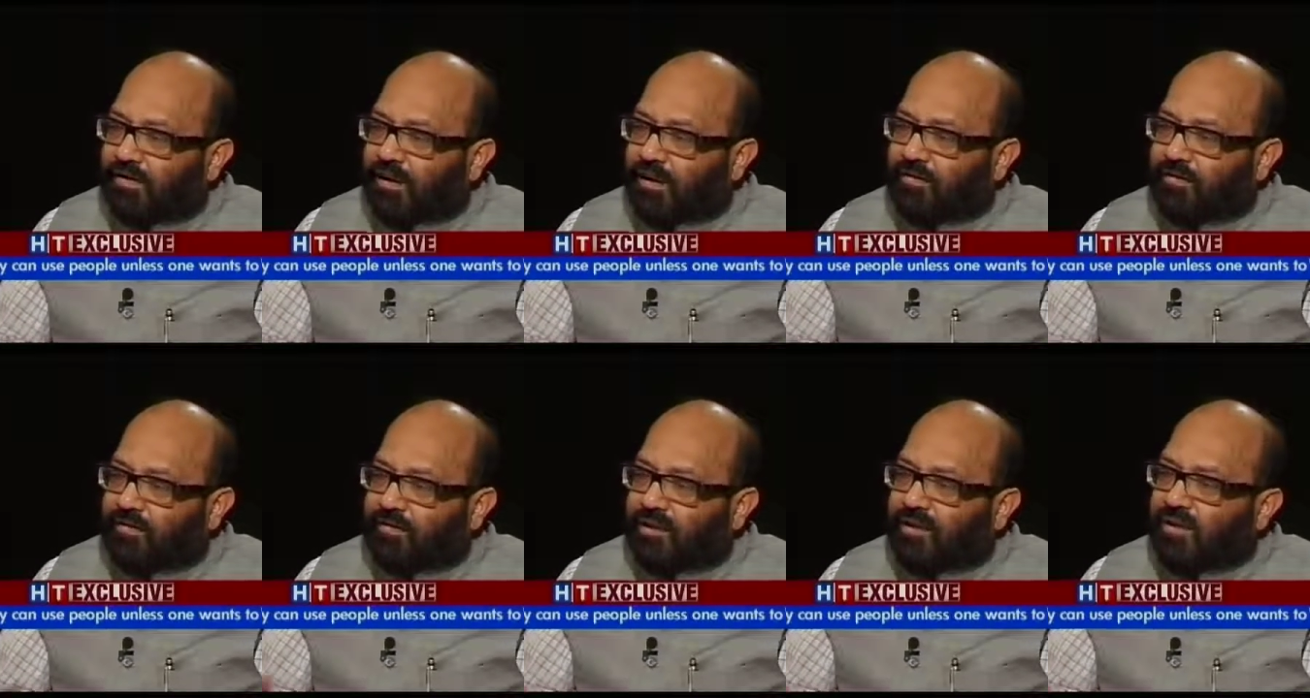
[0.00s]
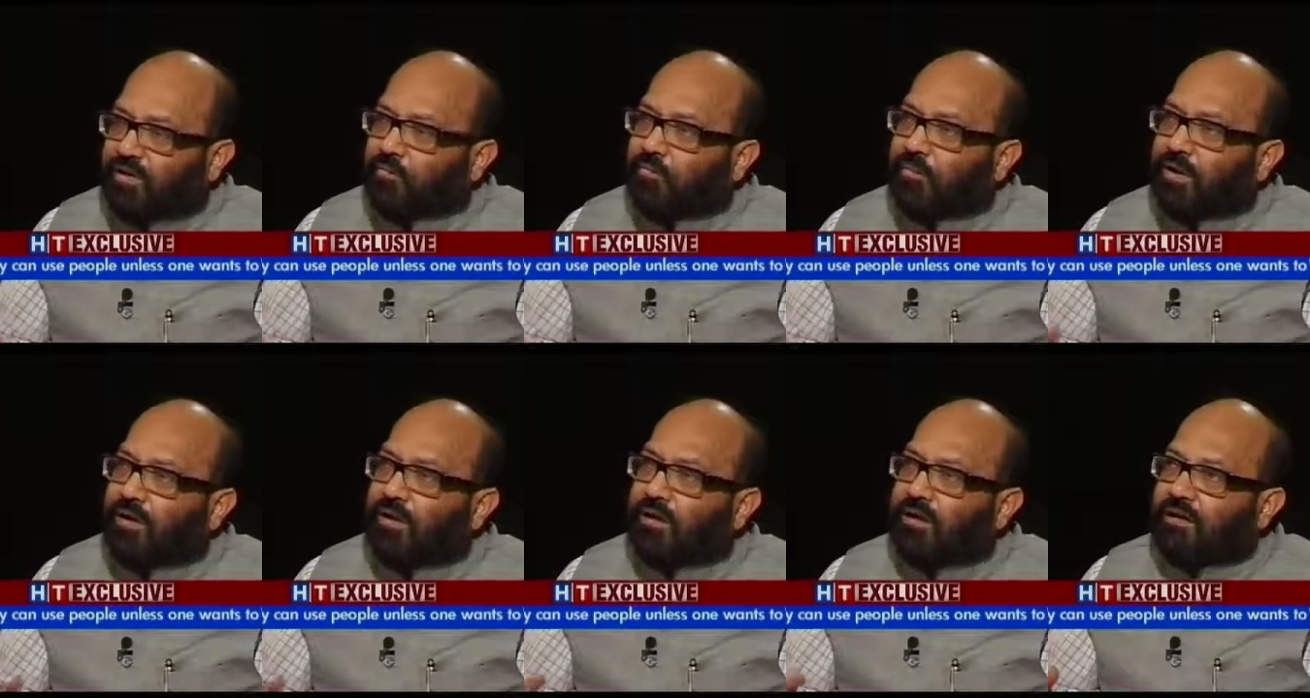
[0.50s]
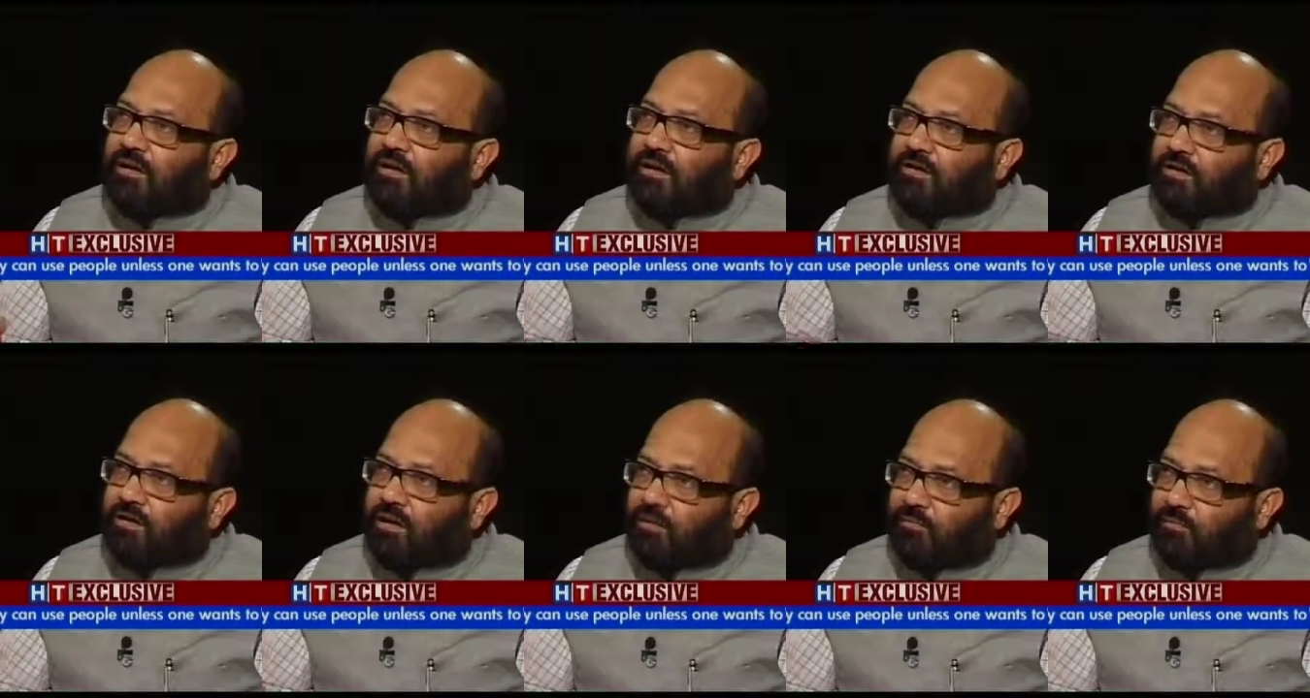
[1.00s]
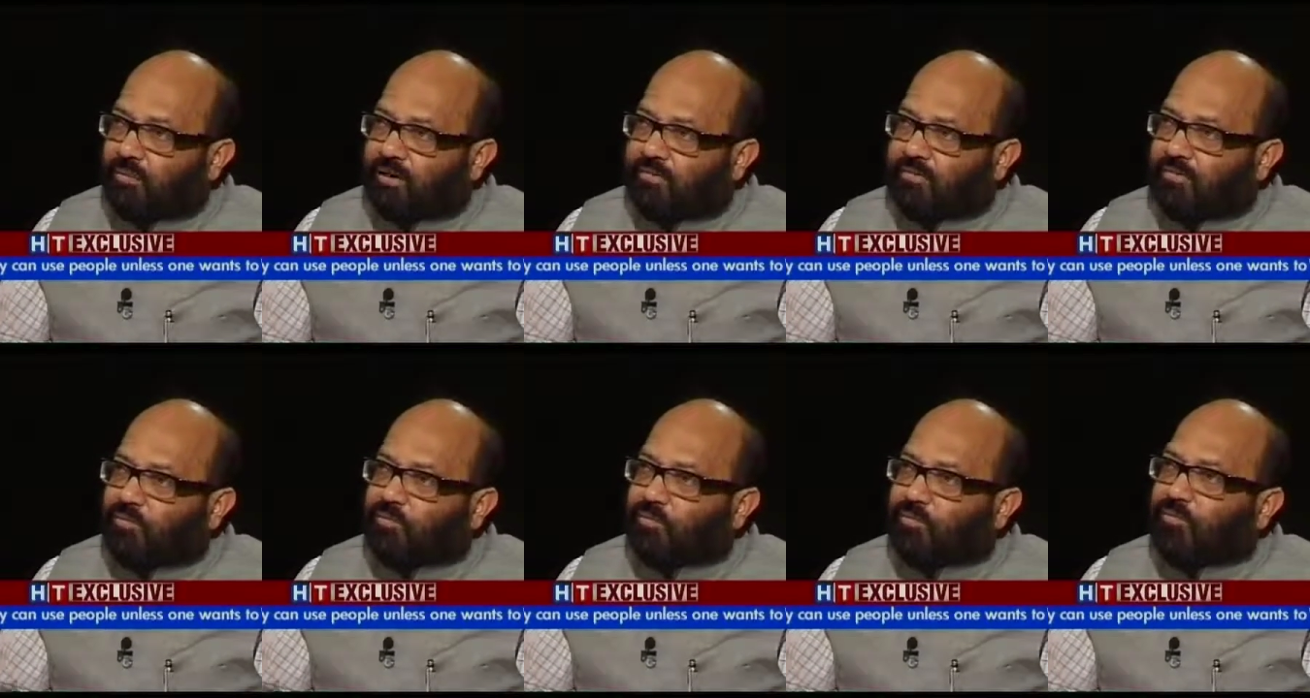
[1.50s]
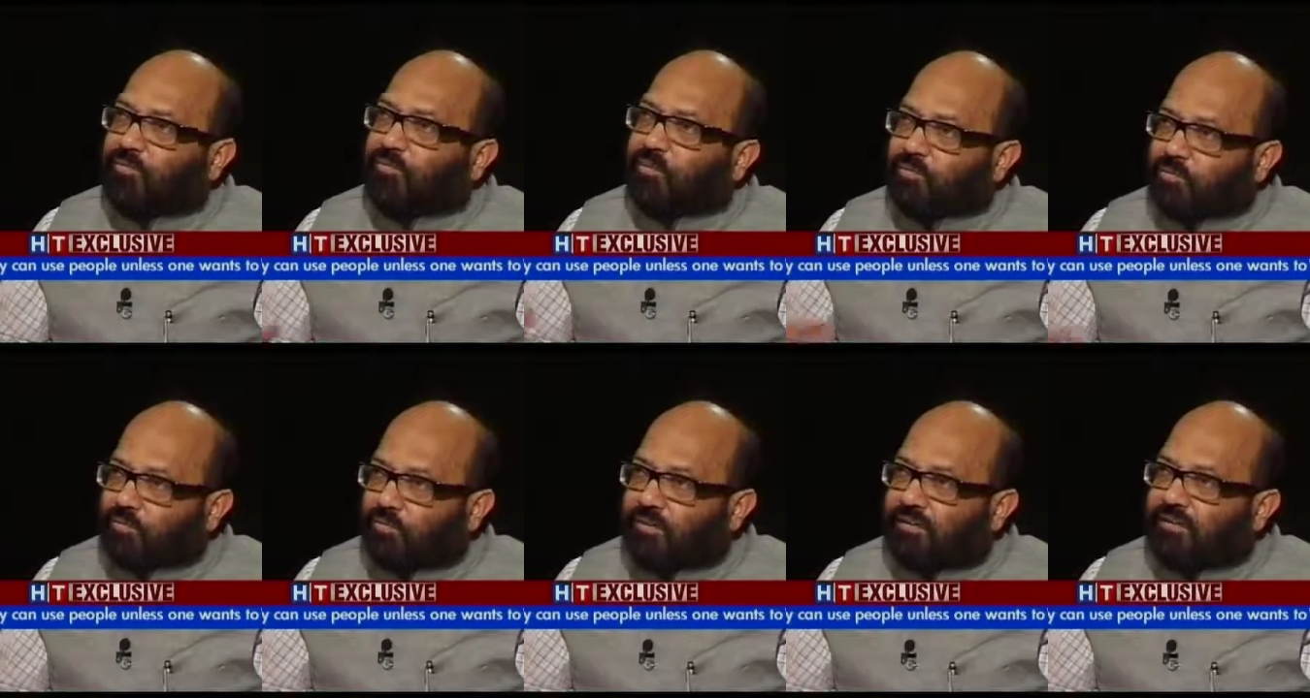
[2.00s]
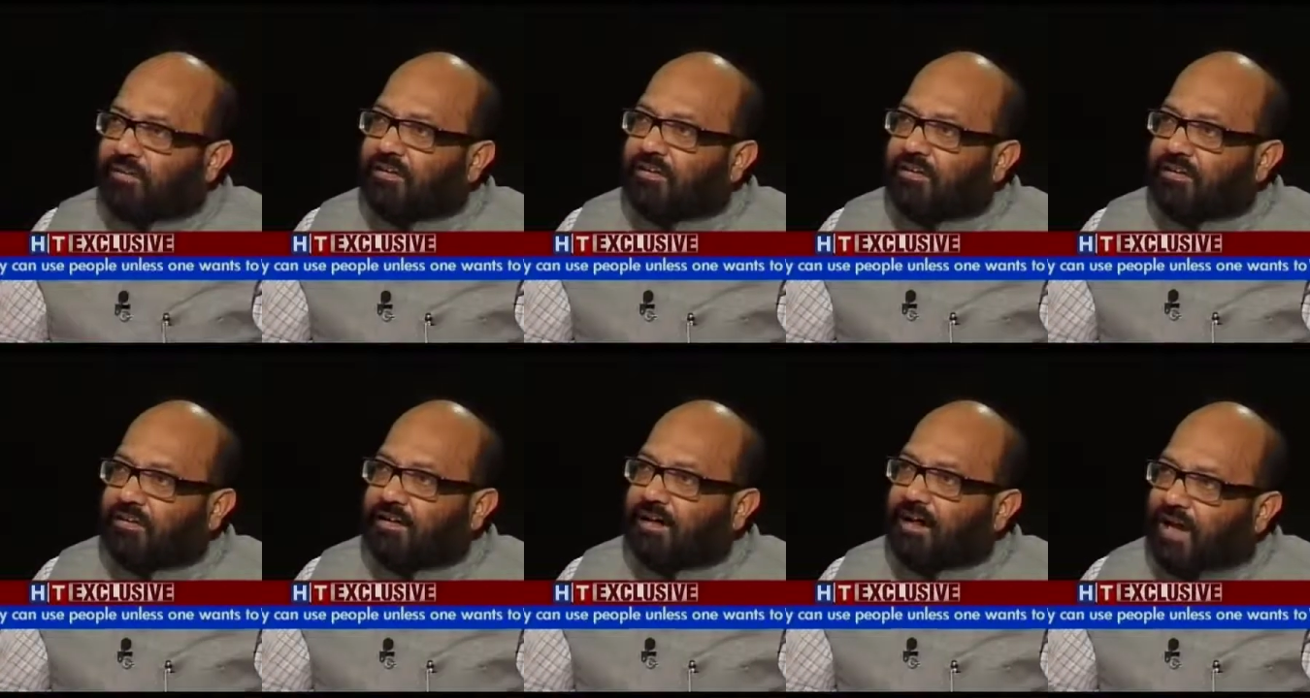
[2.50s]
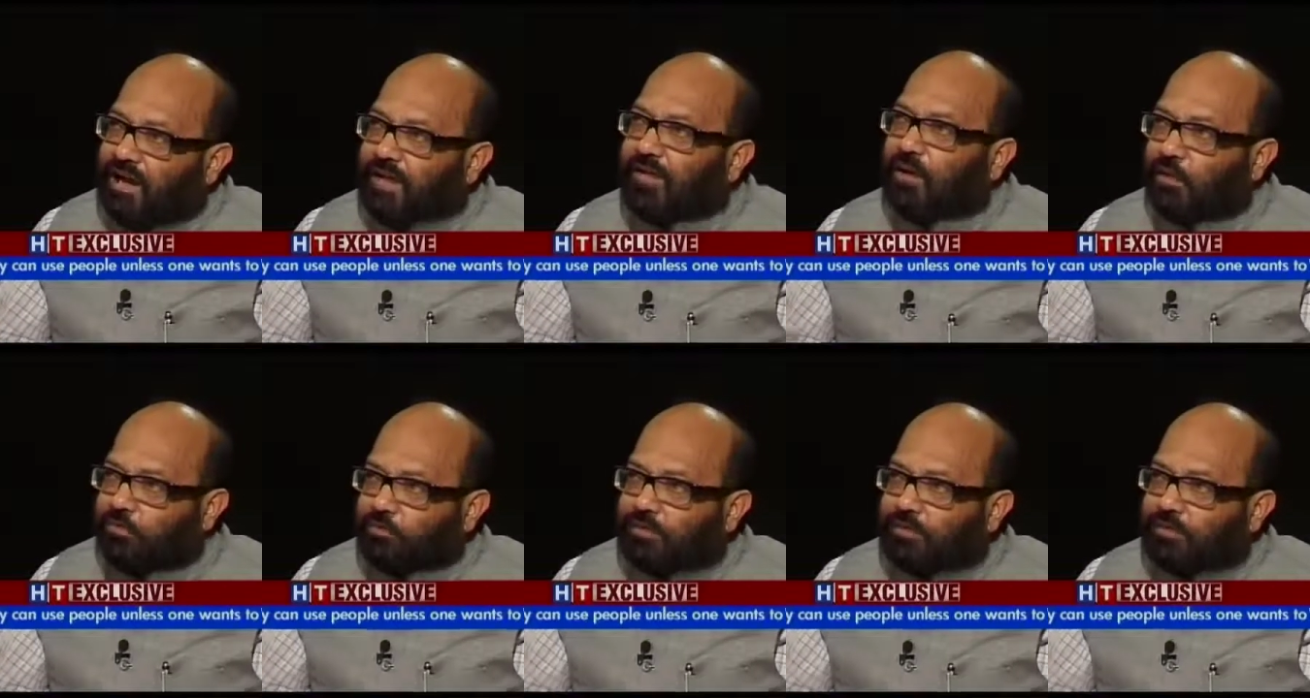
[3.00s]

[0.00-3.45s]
and it may get converted into mutual hate